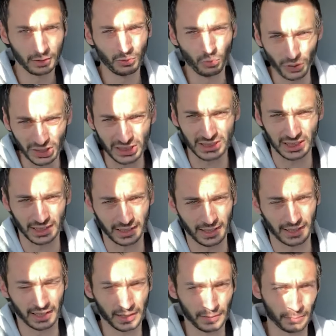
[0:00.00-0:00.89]
whistling
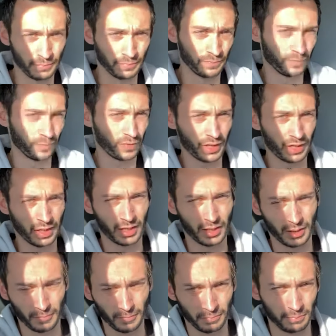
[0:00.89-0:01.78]
at him,
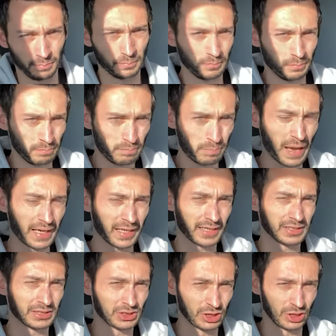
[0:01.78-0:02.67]

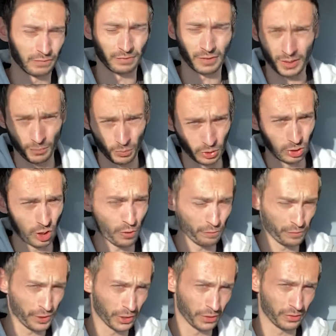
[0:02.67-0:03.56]
banging stuff. And we'll go
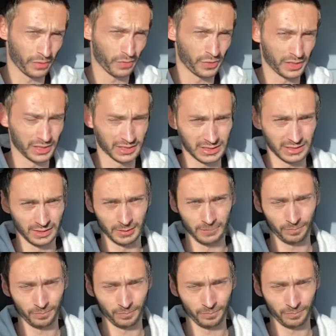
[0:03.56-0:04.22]
further than this.